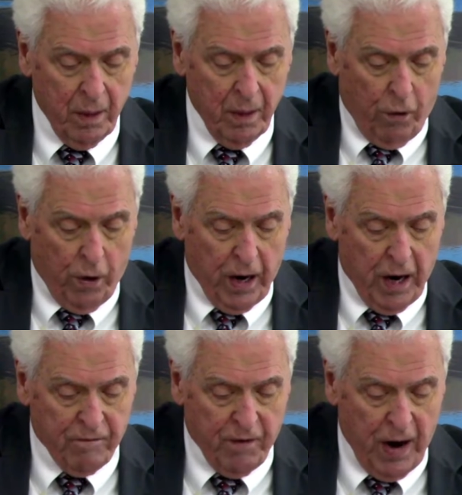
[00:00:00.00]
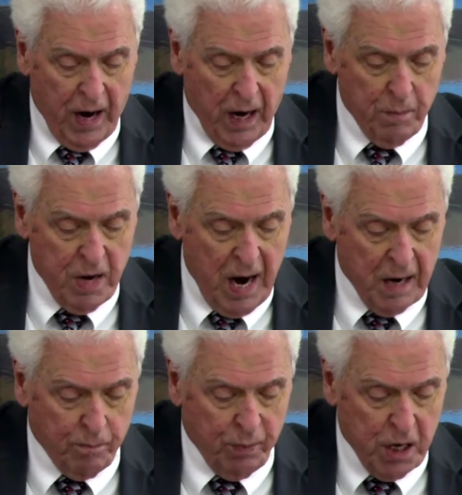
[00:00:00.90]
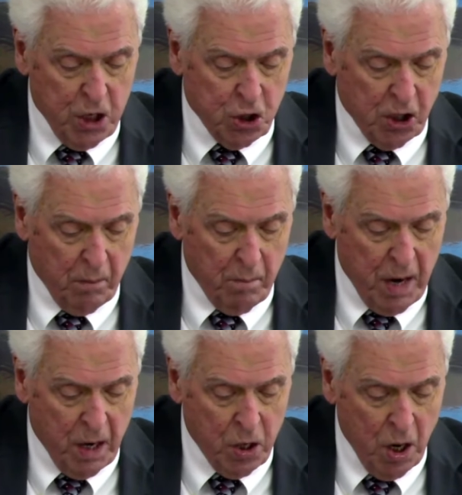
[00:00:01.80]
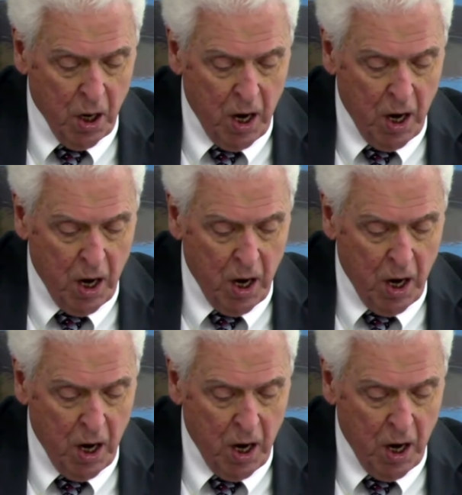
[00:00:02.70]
For if I am yet pleasing men,